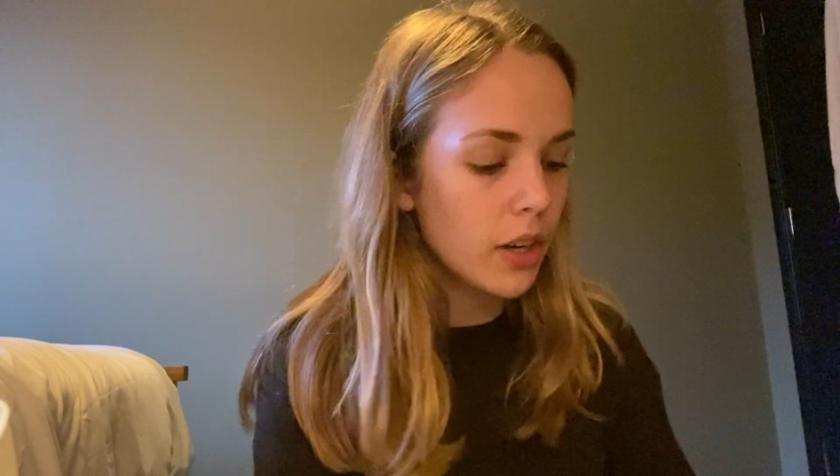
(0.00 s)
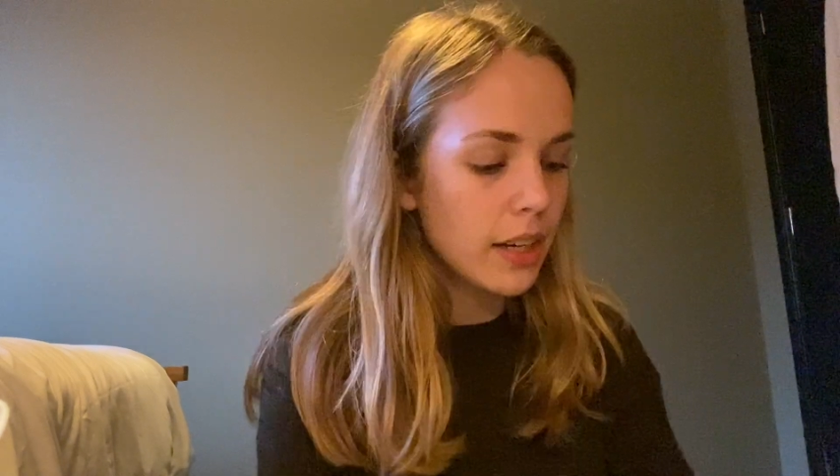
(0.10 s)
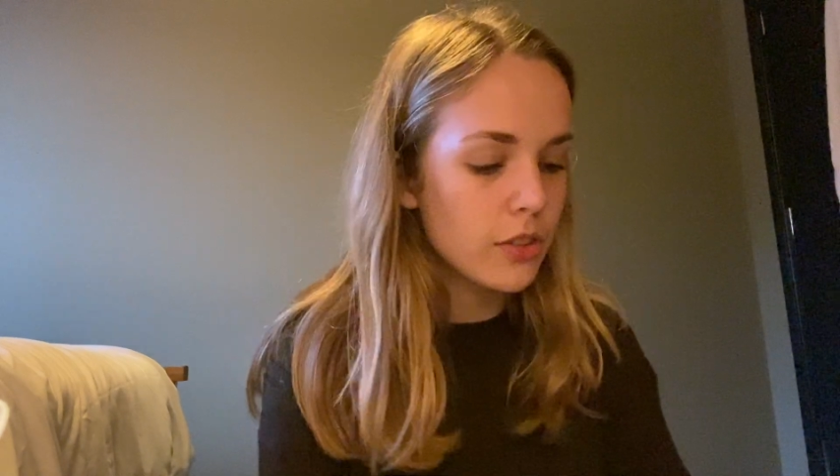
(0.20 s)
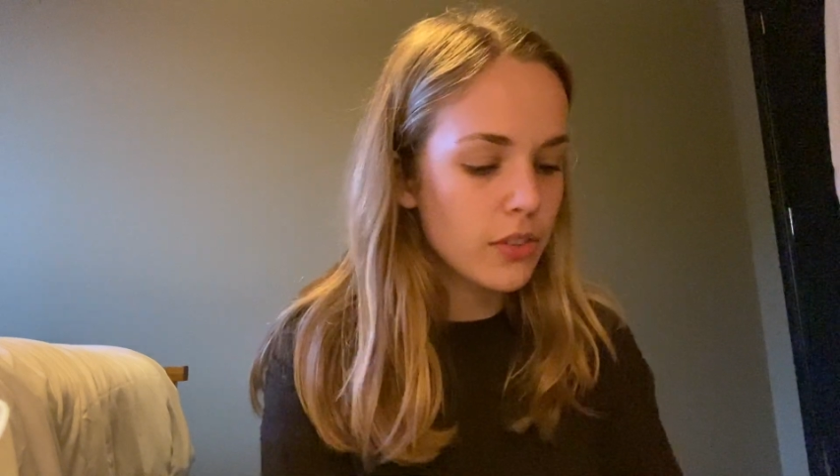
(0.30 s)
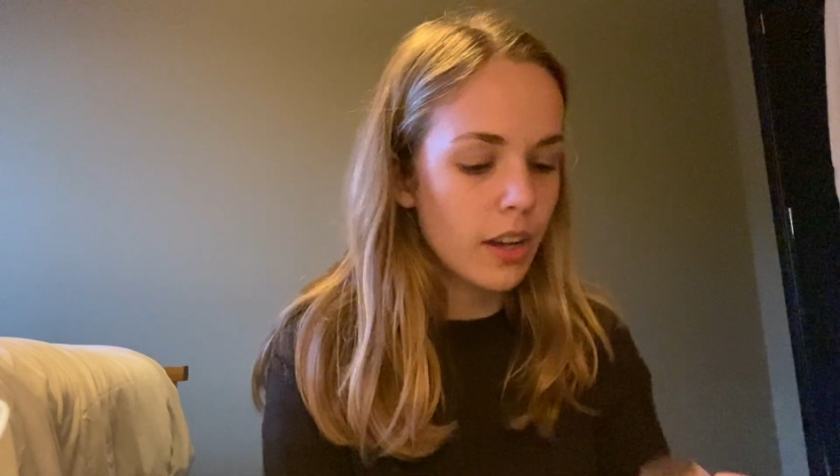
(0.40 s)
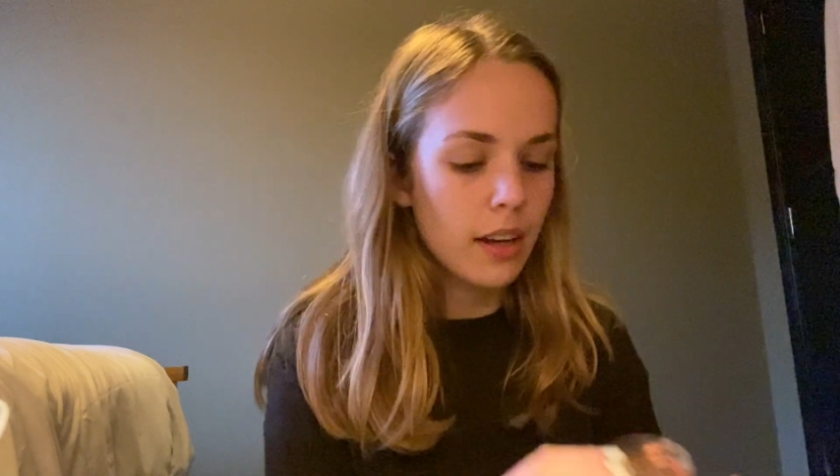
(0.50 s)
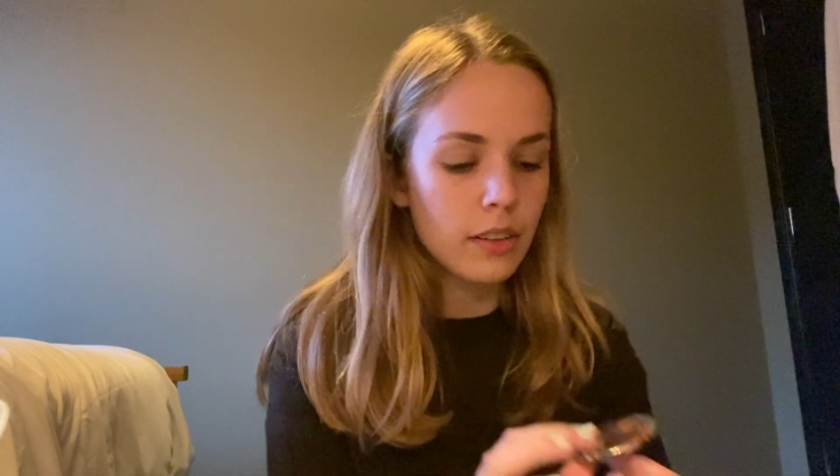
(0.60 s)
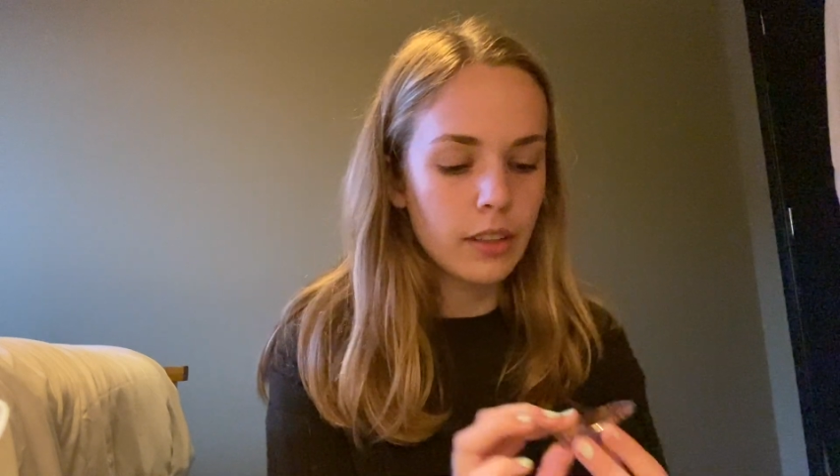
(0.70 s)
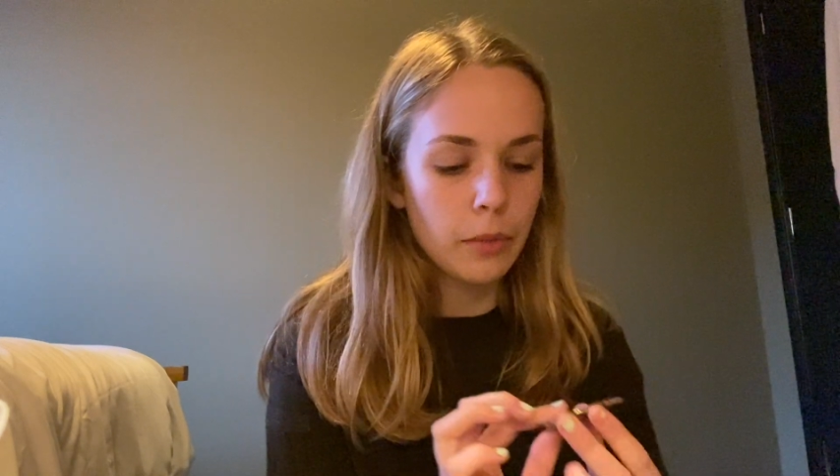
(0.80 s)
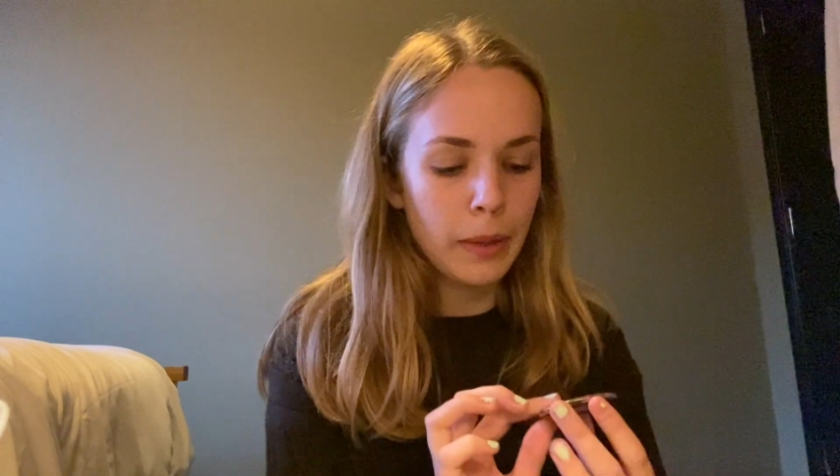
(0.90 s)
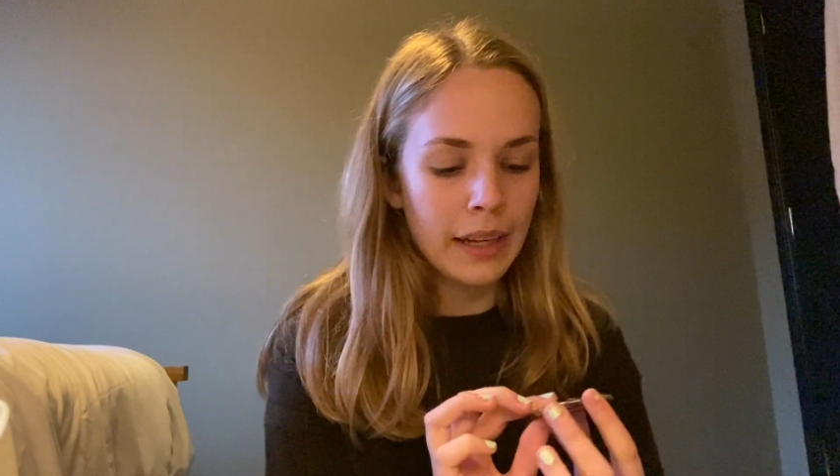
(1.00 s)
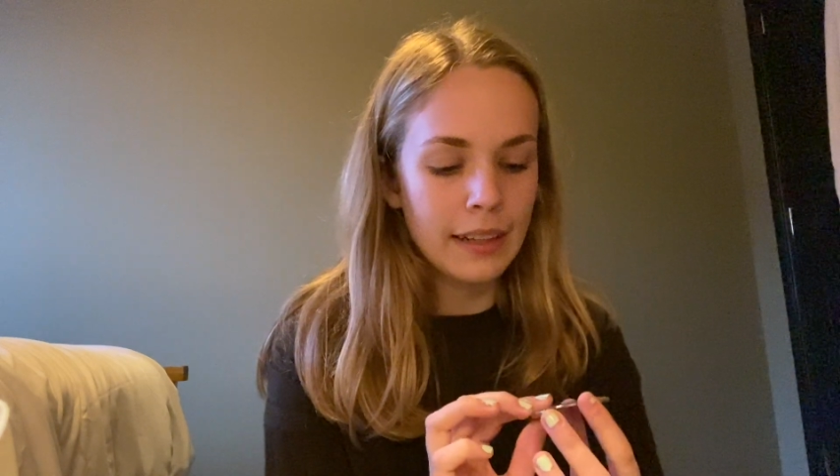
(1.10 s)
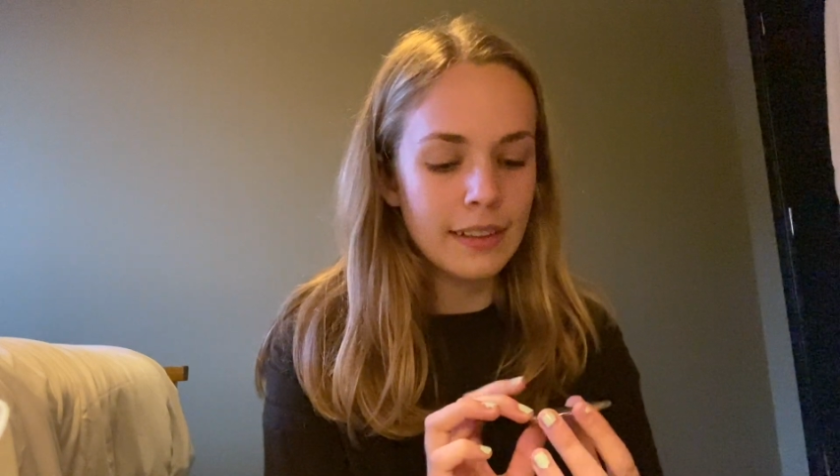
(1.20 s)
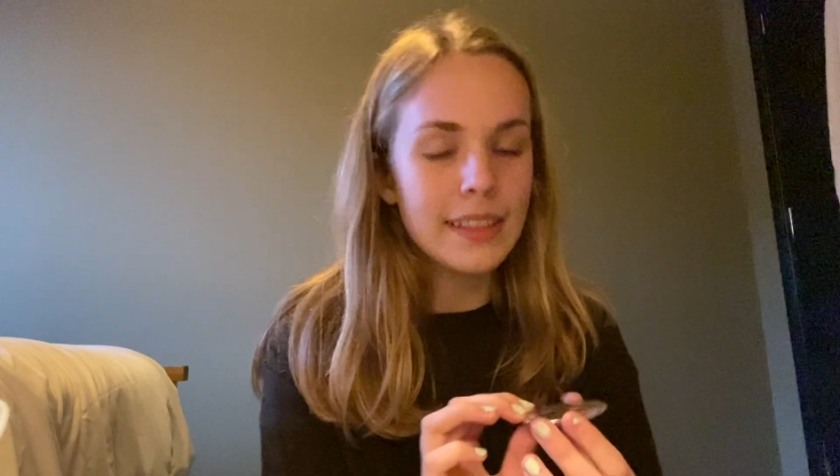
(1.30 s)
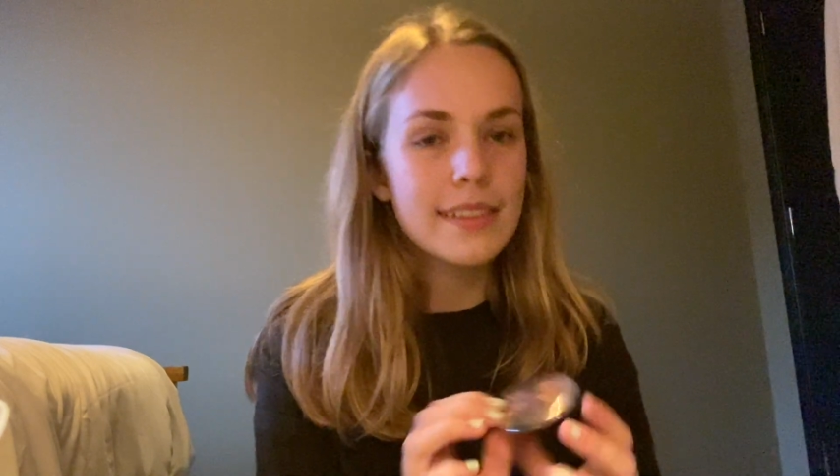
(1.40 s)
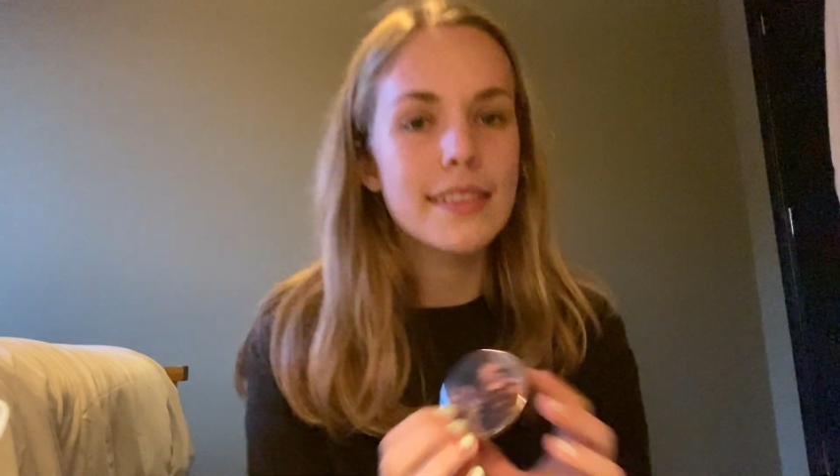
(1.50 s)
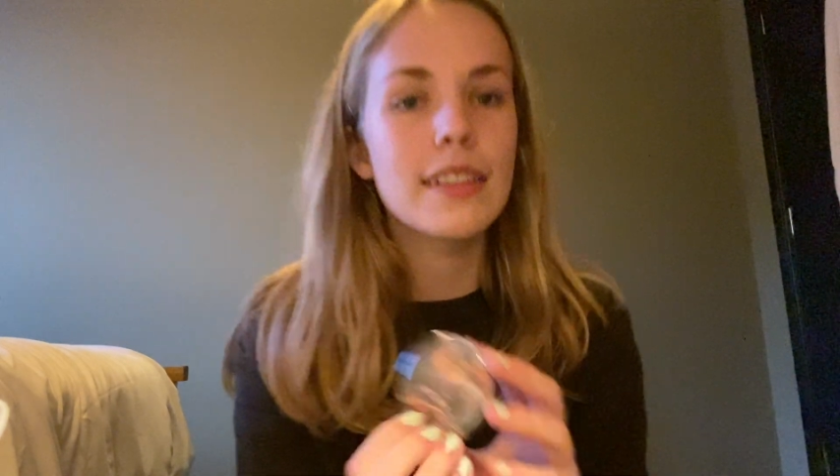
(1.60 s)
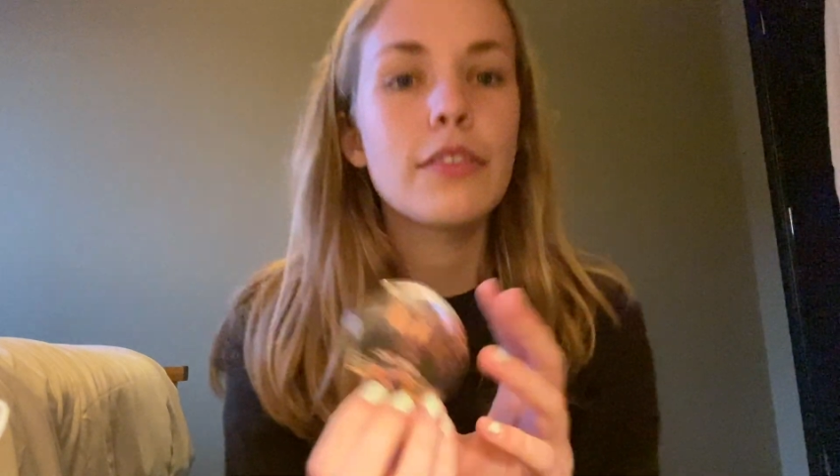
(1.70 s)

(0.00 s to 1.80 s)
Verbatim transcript: I just got a little magnet